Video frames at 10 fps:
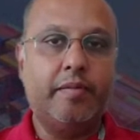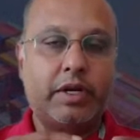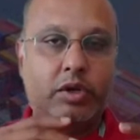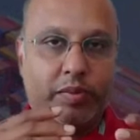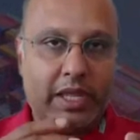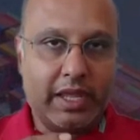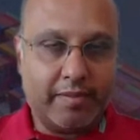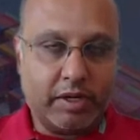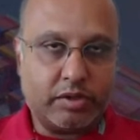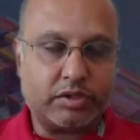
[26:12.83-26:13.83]
But to be
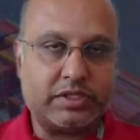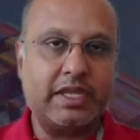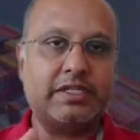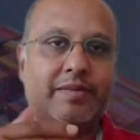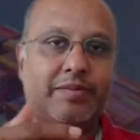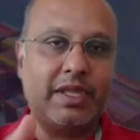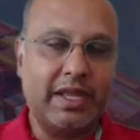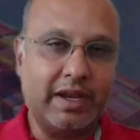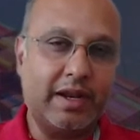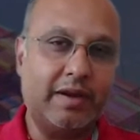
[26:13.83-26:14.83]
able to say
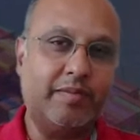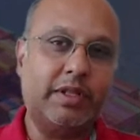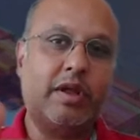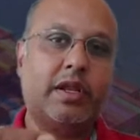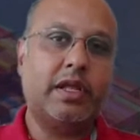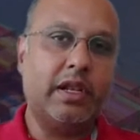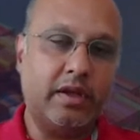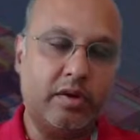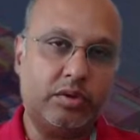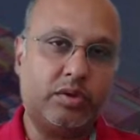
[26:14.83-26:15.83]
something and
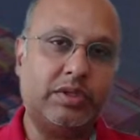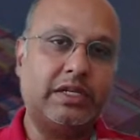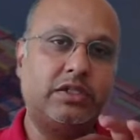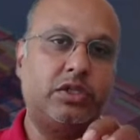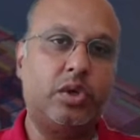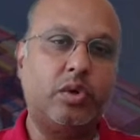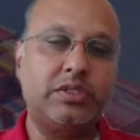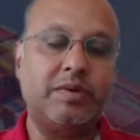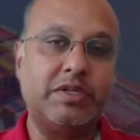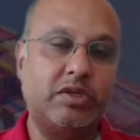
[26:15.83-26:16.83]
methodically go through that shows
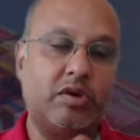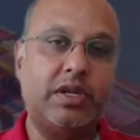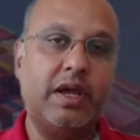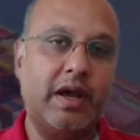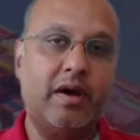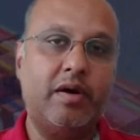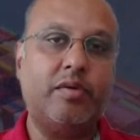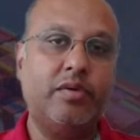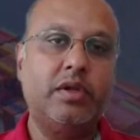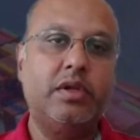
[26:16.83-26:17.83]
the maturity
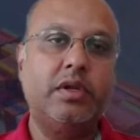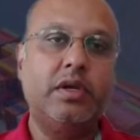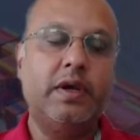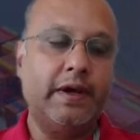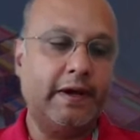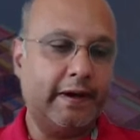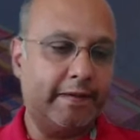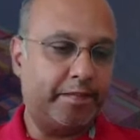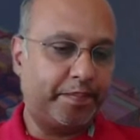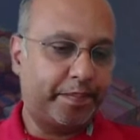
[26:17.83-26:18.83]
of
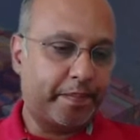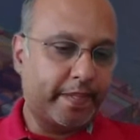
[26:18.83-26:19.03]
um,